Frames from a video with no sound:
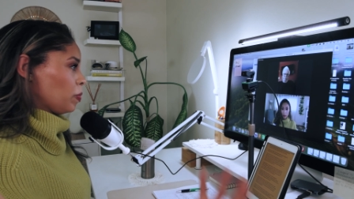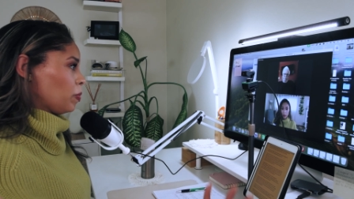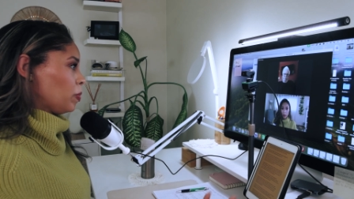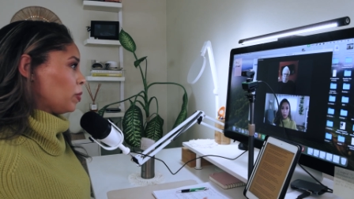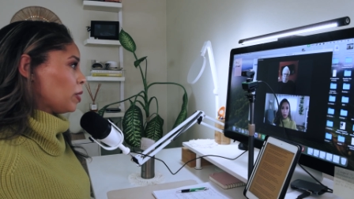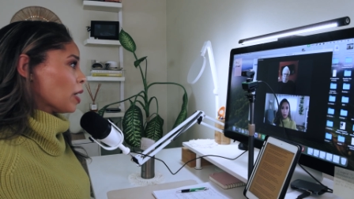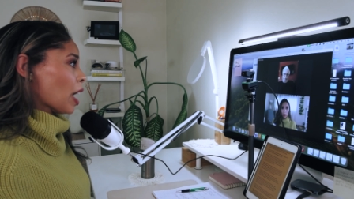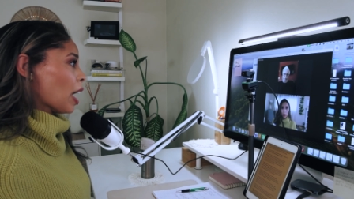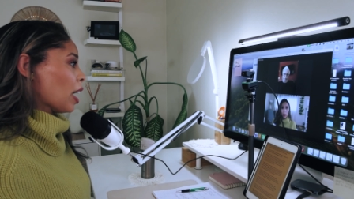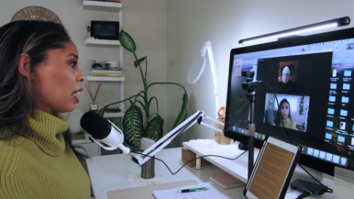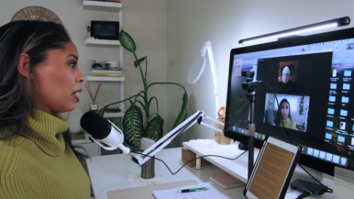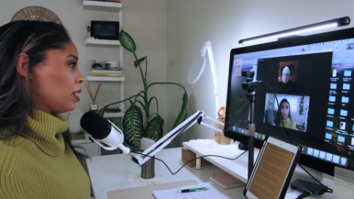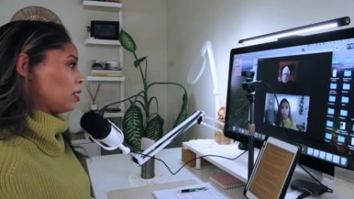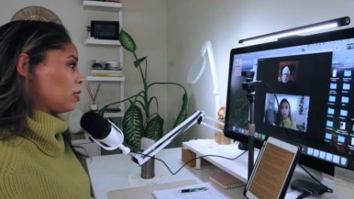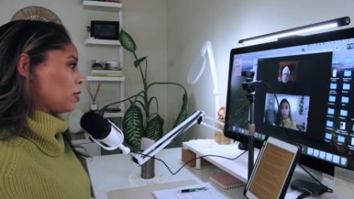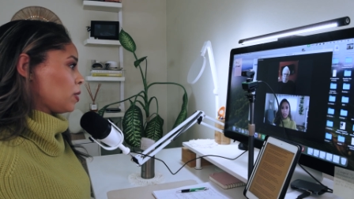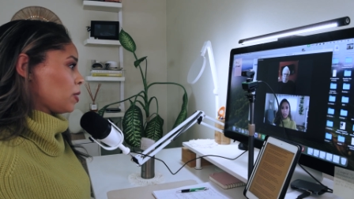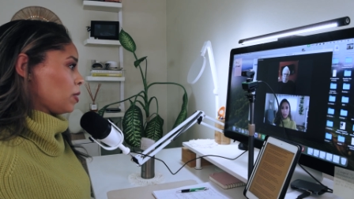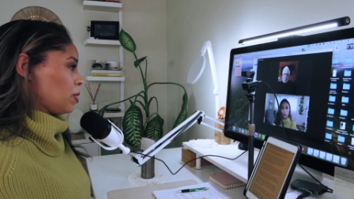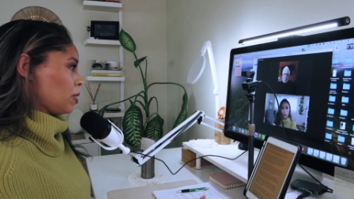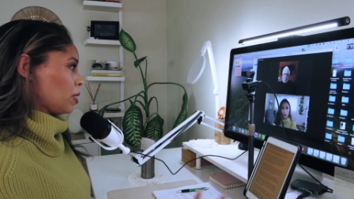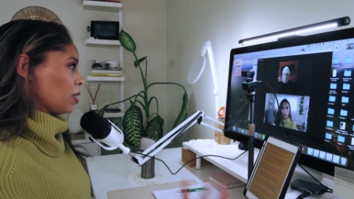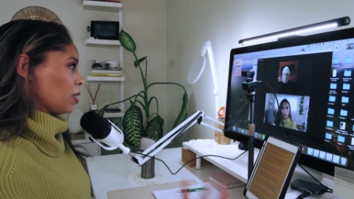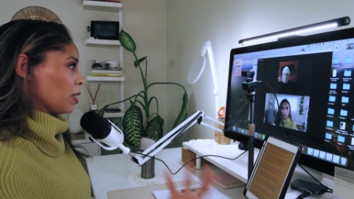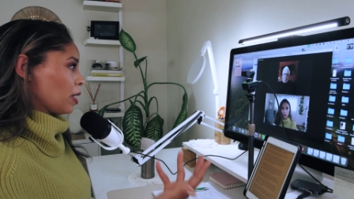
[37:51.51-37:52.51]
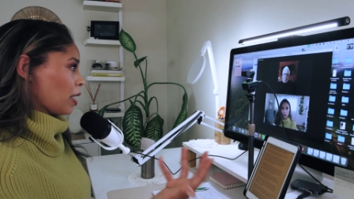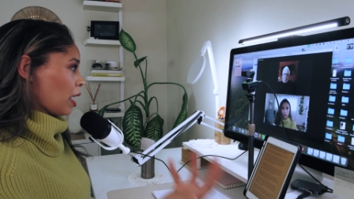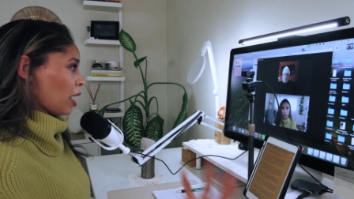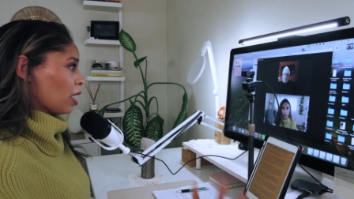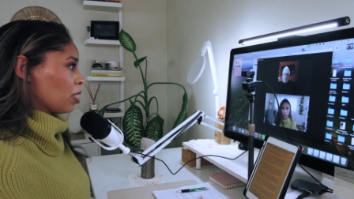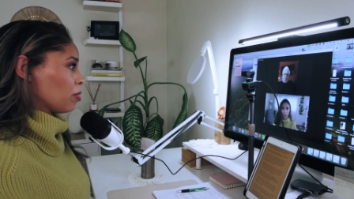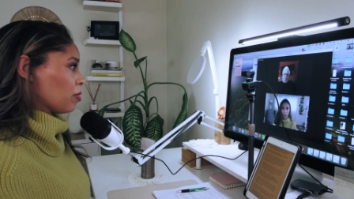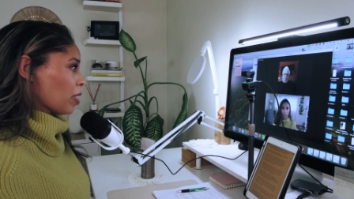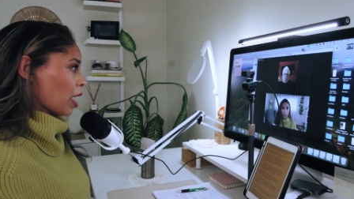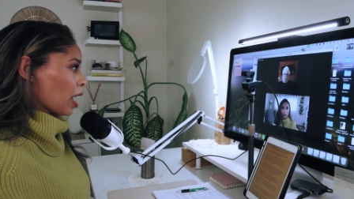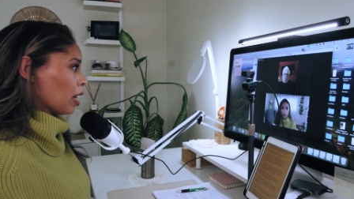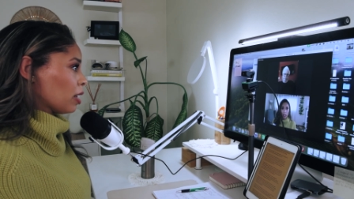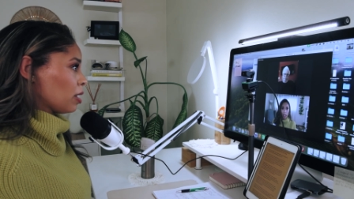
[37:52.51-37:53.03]
died to
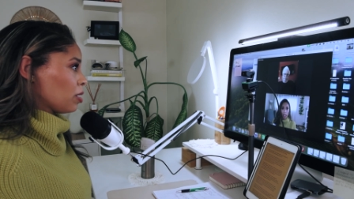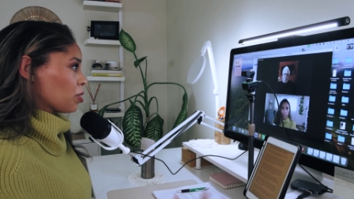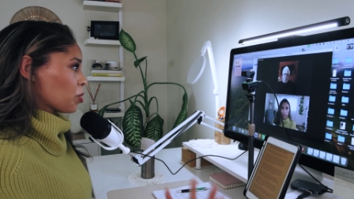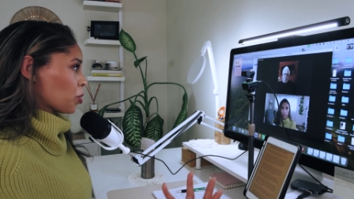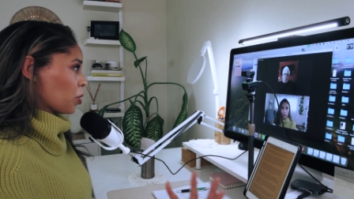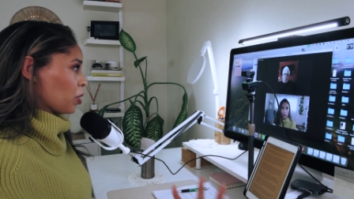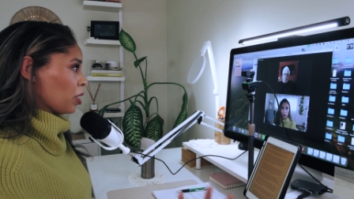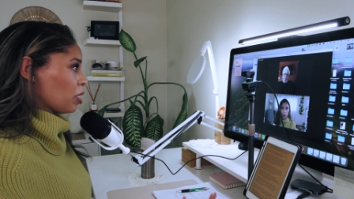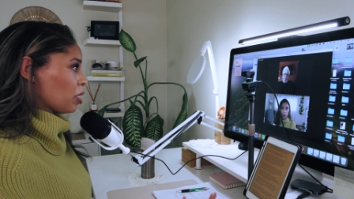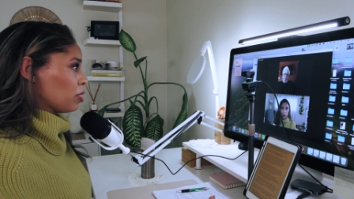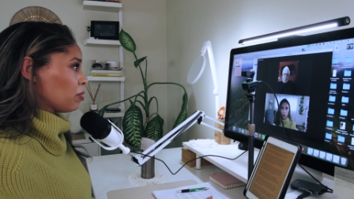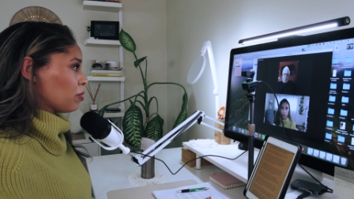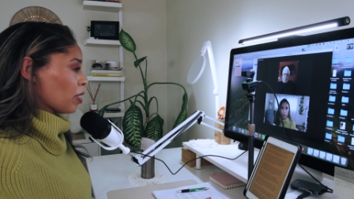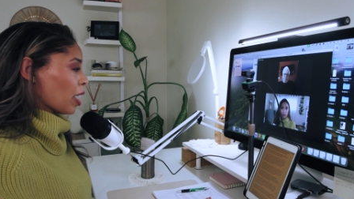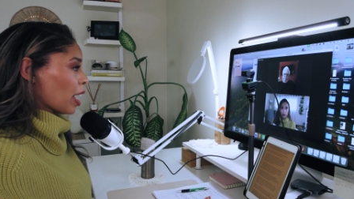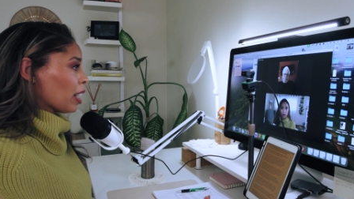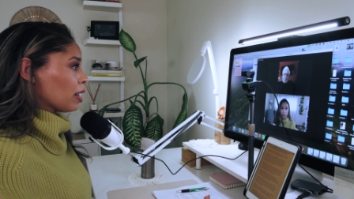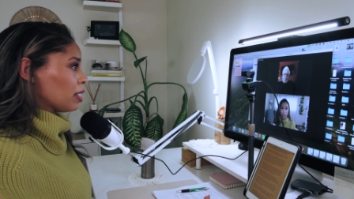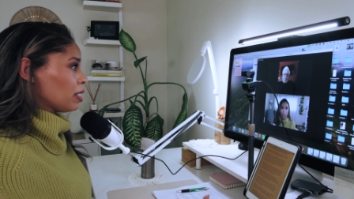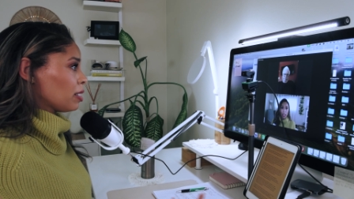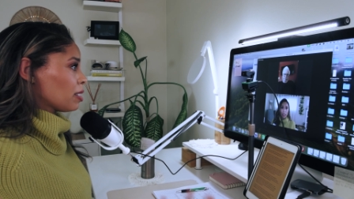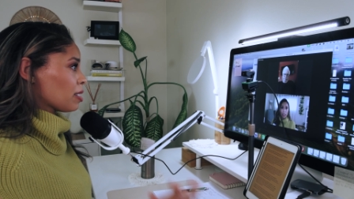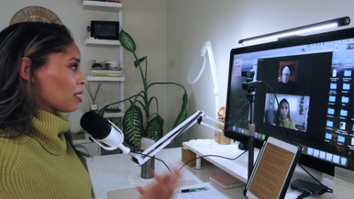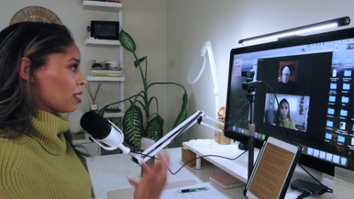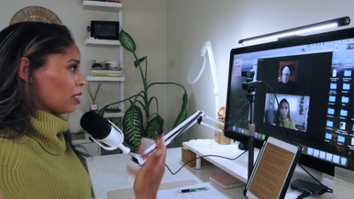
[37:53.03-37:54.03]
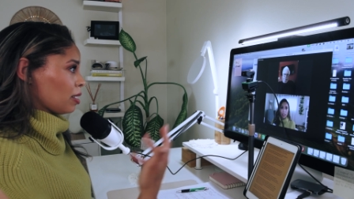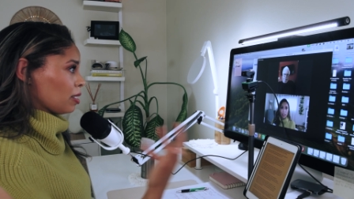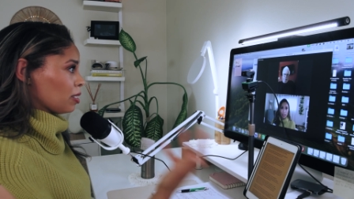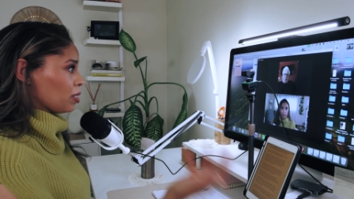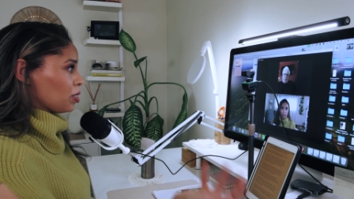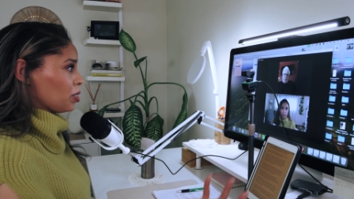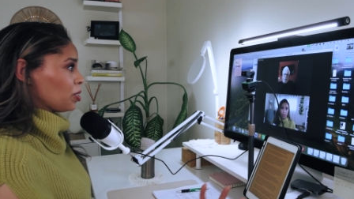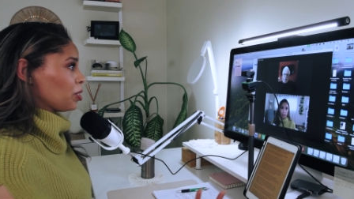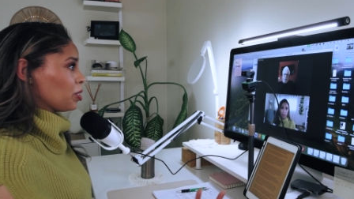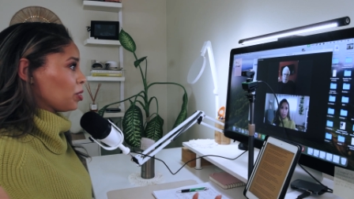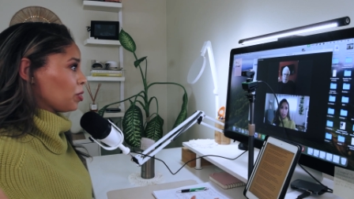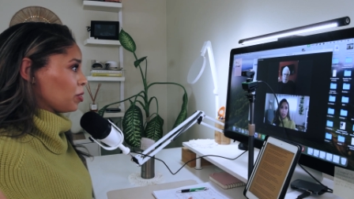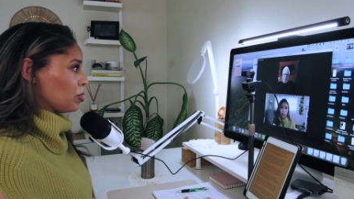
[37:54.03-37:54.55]
gang violence or gun violence,
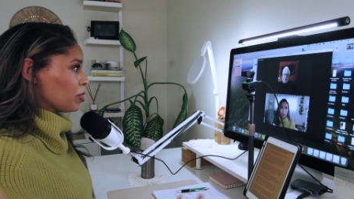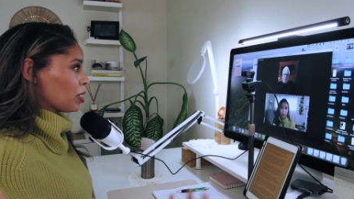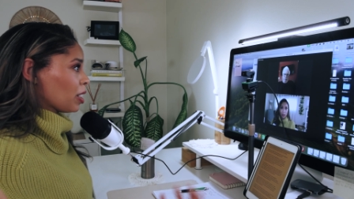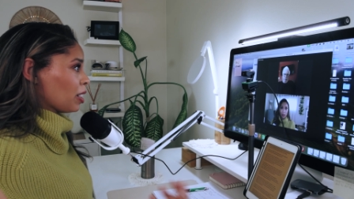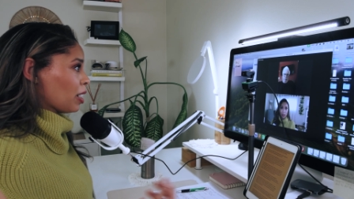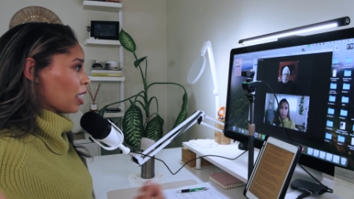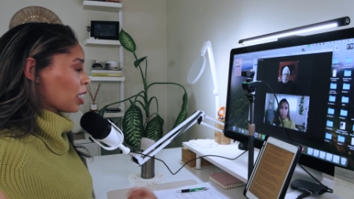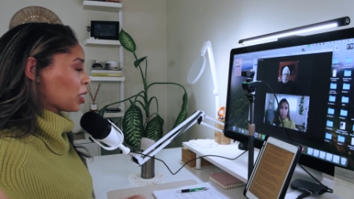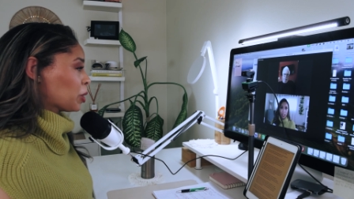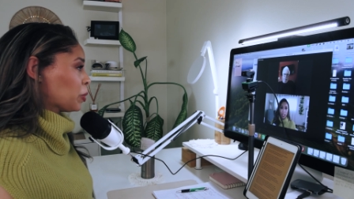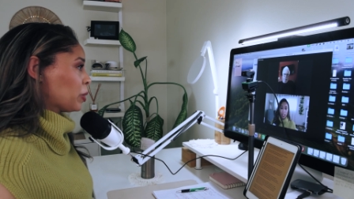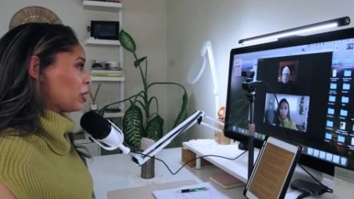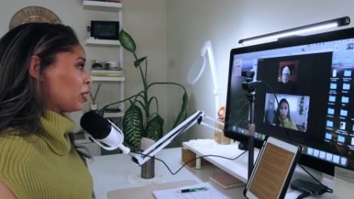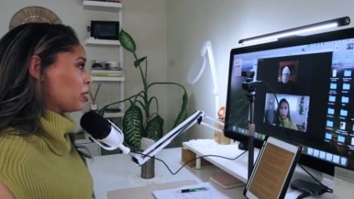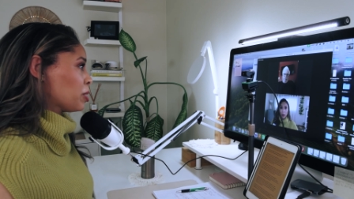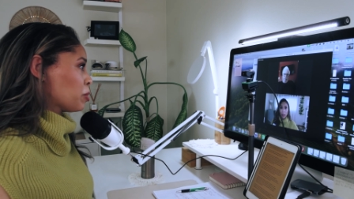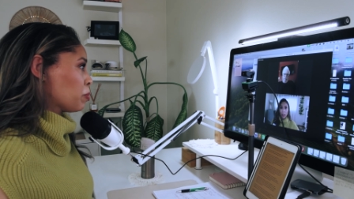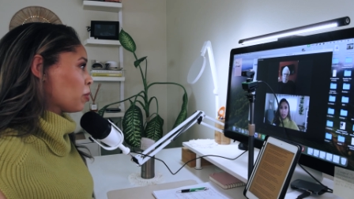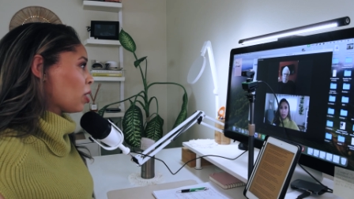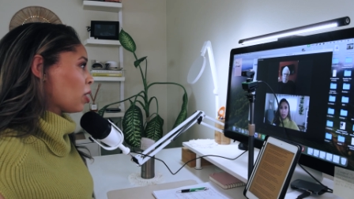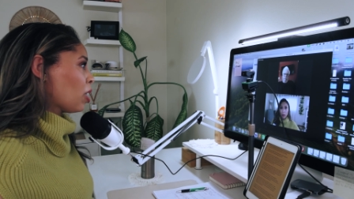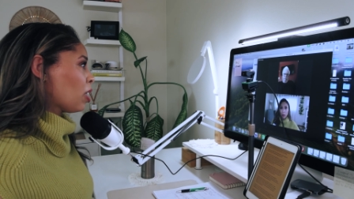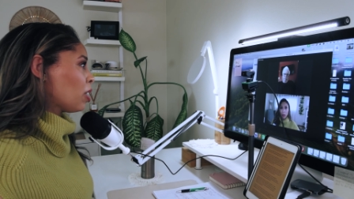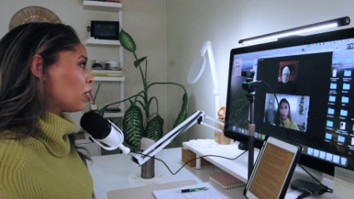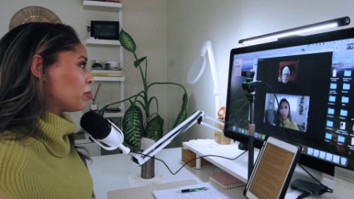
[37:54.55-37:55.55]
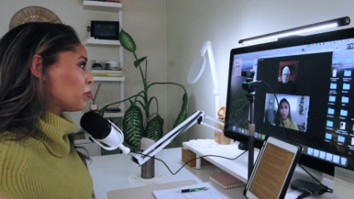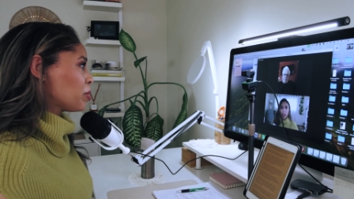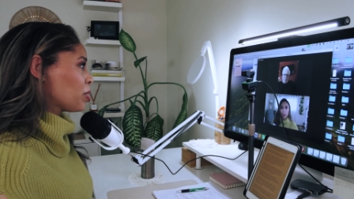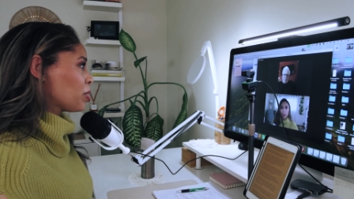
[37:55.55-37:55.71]
and you connected with his mom